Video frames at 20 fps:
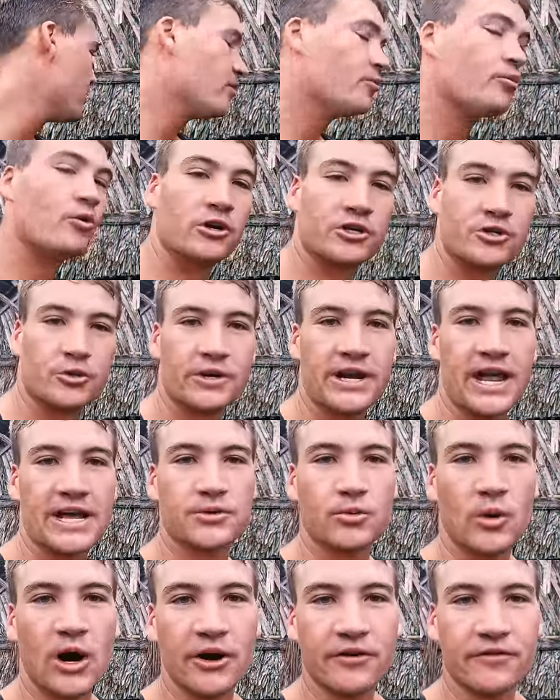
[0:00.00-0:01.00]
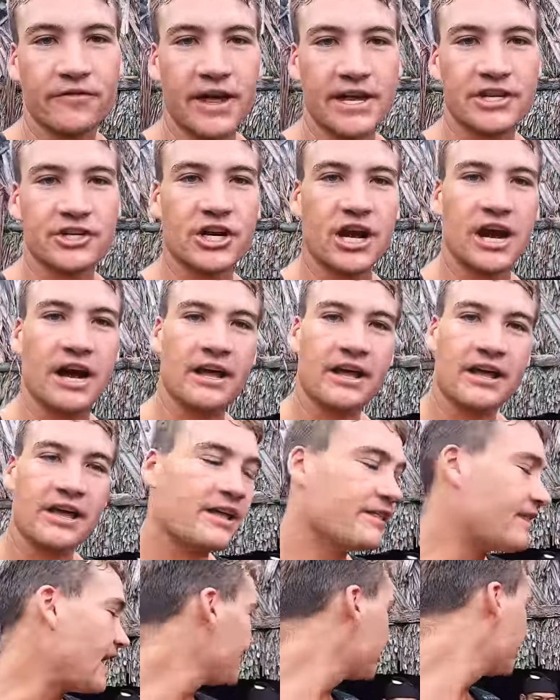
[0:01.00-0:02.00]
we're on to our next wild adventure.
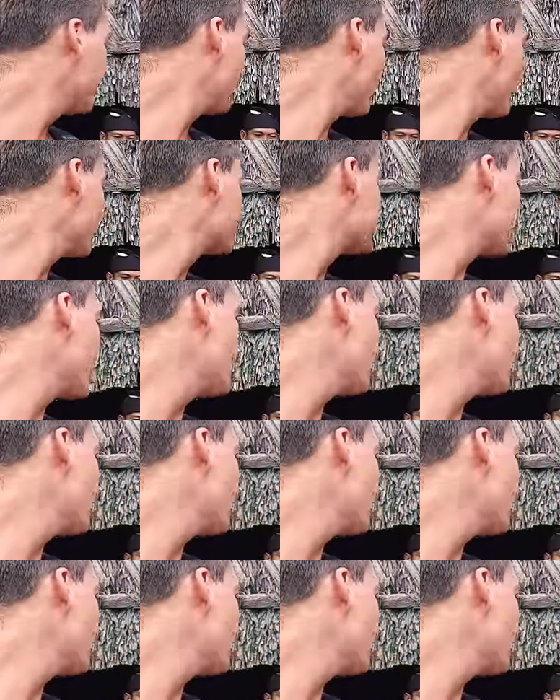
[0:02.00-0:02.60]
Thank you boys so